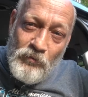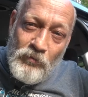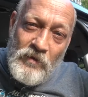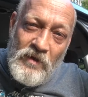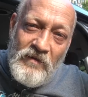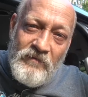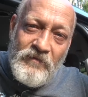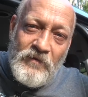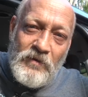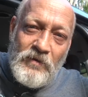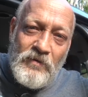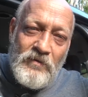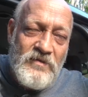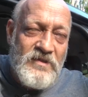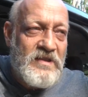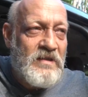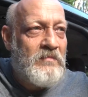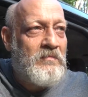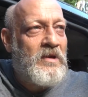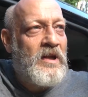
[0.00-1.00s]
River or
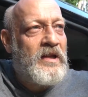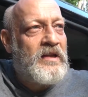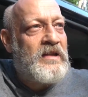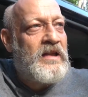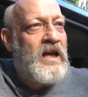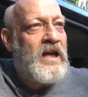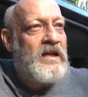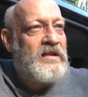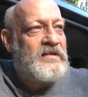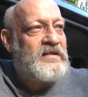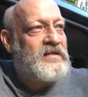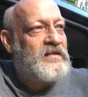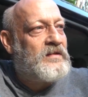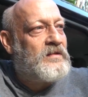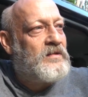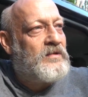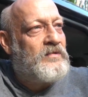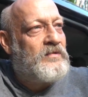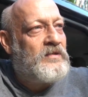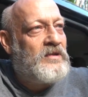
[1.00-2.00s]
something like that.
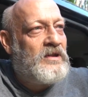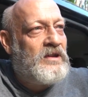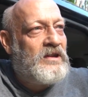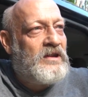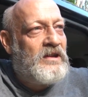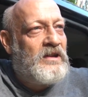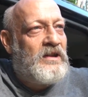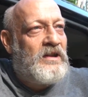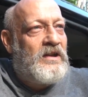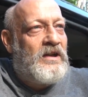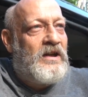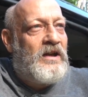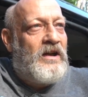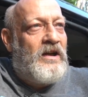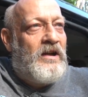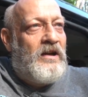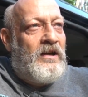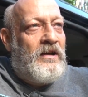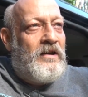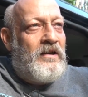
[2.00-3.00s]
So,
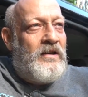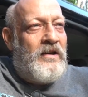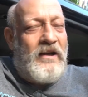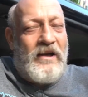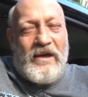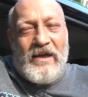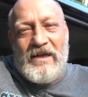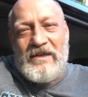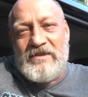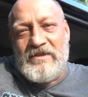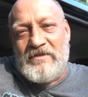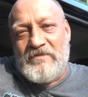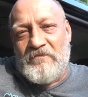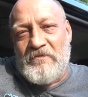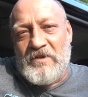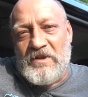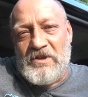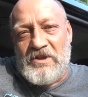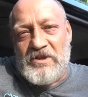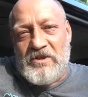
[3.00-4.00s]
I guys, just
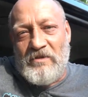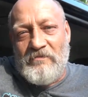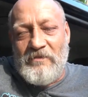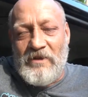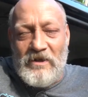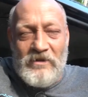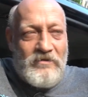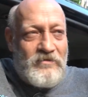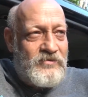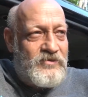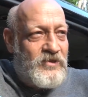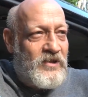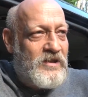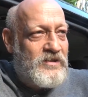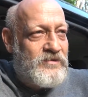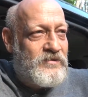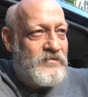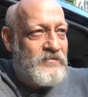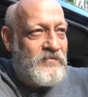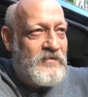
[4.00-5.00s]
wanted to share my little
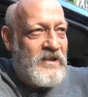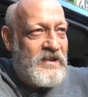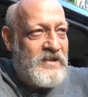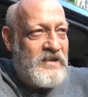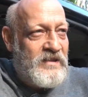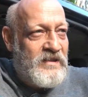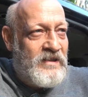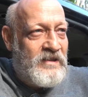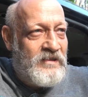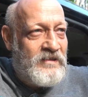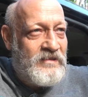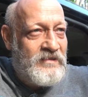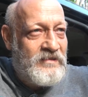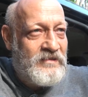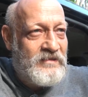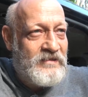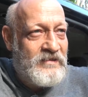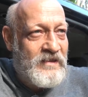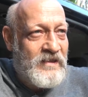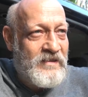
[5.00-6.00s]
treasures with you.
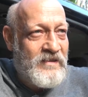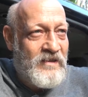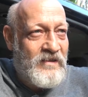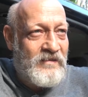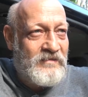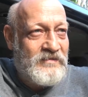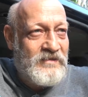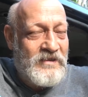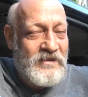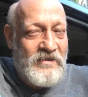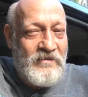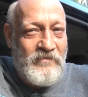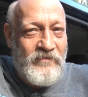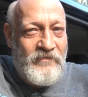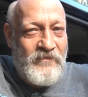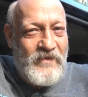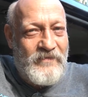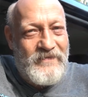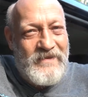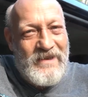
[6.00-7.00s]
I thought, you know,
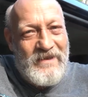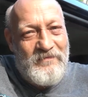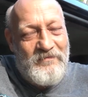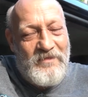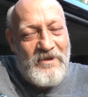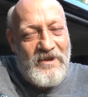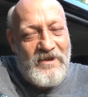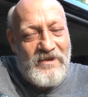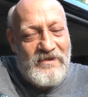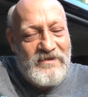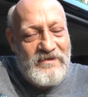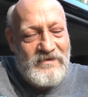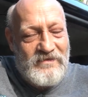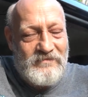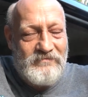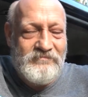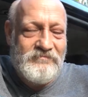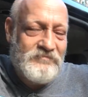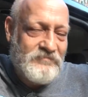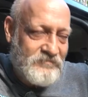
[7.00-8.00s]
15 bucks.
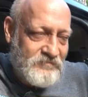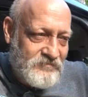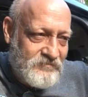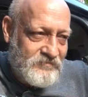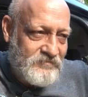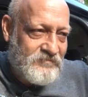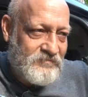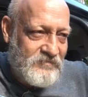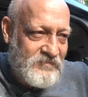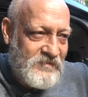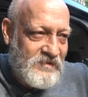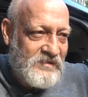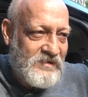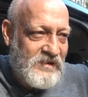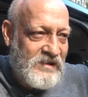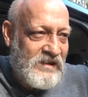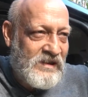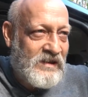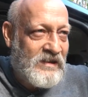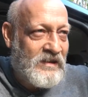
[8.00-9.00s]

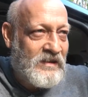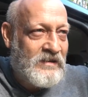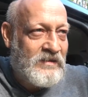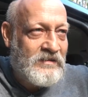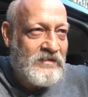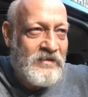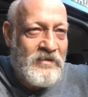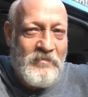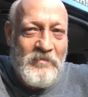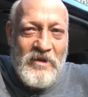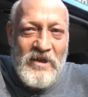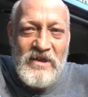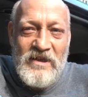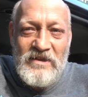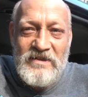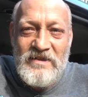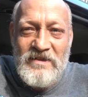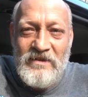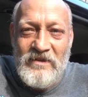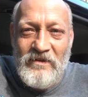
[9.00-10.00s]
Yeah, I'll buy
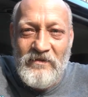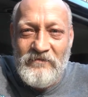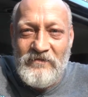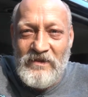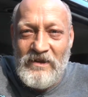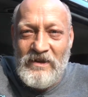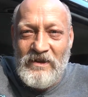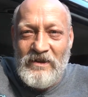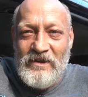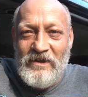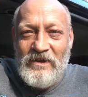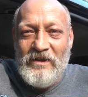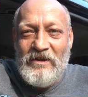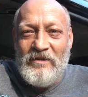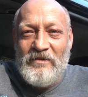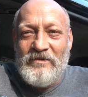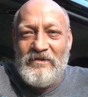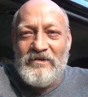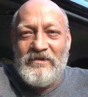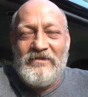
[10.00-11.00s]
that stuff.
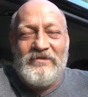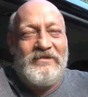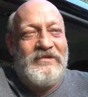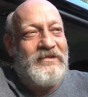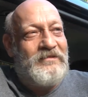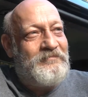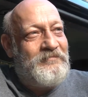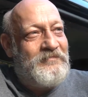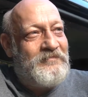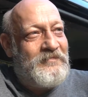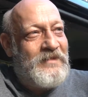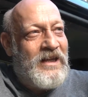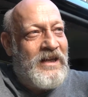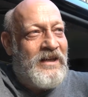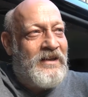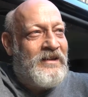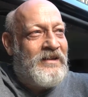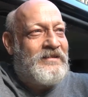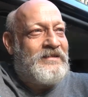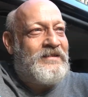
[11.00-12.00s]
Oh,
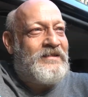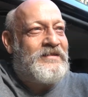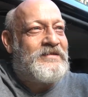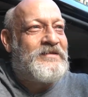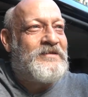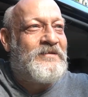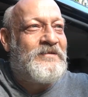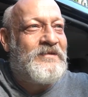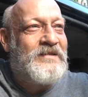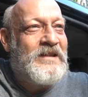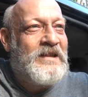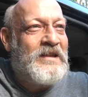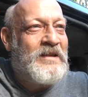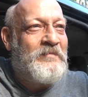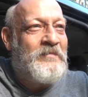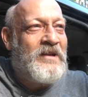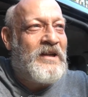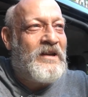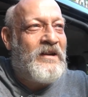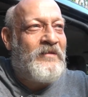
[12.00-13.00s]
man, I, I started
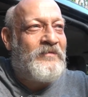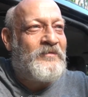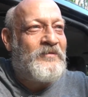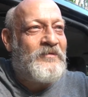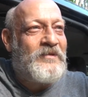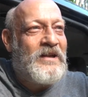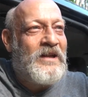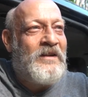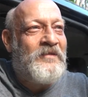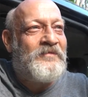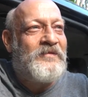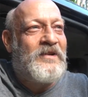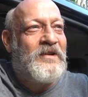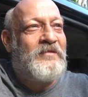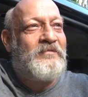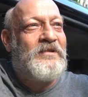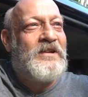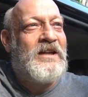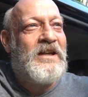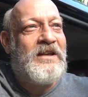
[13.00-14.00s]
thinking, man, after we left
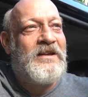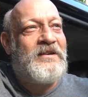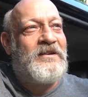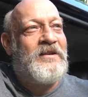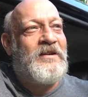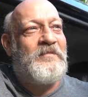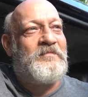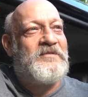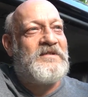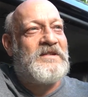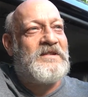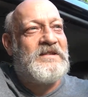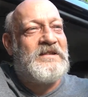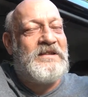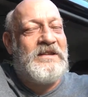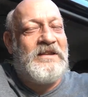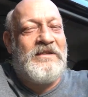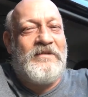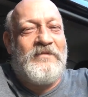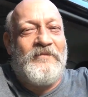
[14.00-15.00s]
there, we headed up to the
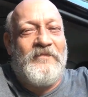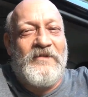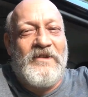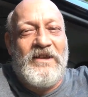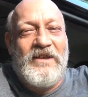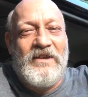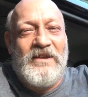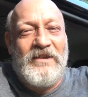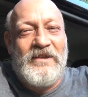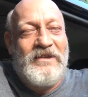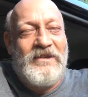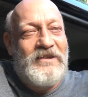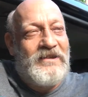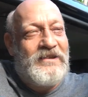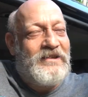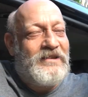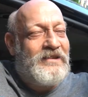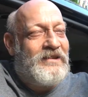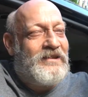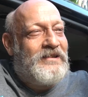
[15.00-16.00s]
DMV
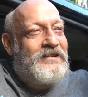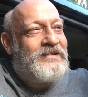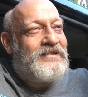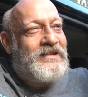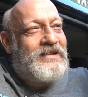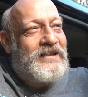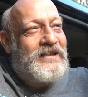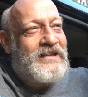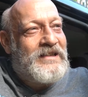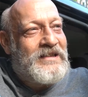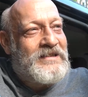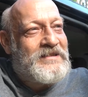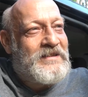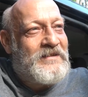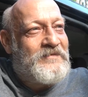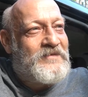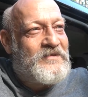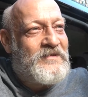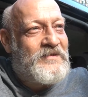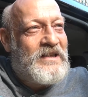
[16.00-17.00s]
to get that
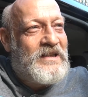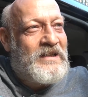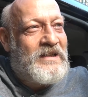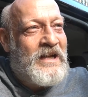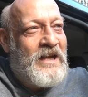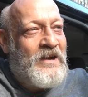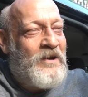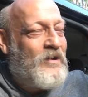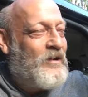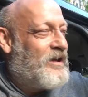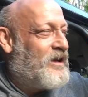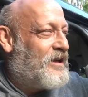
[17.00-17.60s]
stuff straightened out.